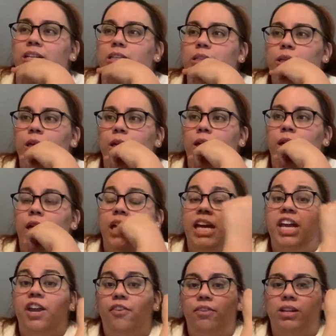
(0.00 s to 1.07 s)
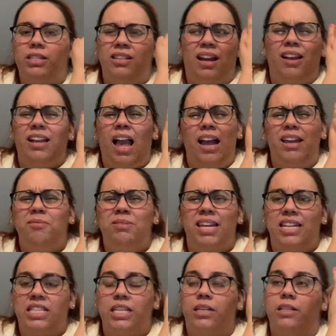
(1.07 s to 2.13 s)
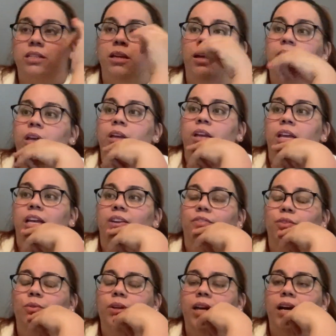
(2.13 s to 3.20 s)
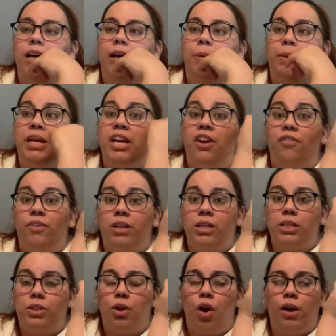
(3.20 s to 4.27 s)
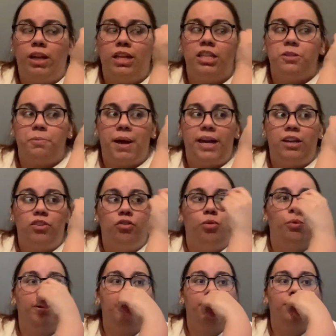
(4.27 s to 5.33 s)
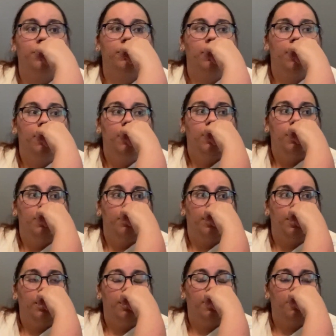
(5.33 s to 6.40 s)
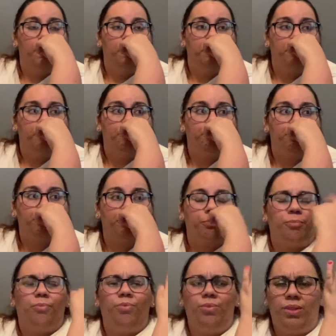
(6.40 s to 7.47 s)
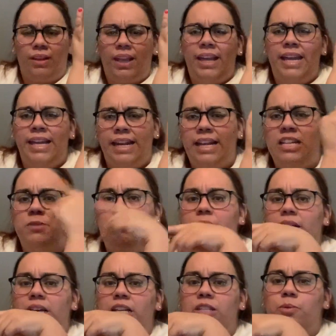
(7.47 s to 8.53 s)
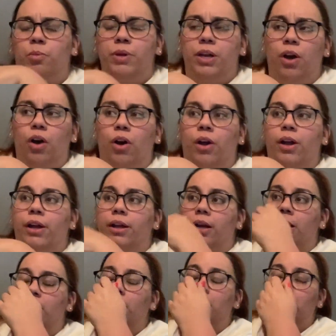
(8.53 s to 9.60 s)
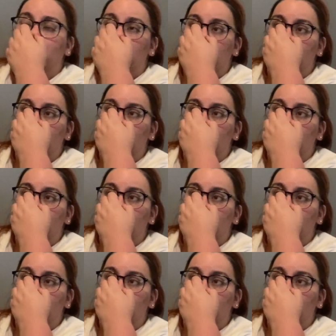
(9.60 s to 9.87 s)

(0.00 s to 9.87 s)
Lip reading: us, hear us, I keep saying see us, if you hear us talking Spanish or whatever, it is because we are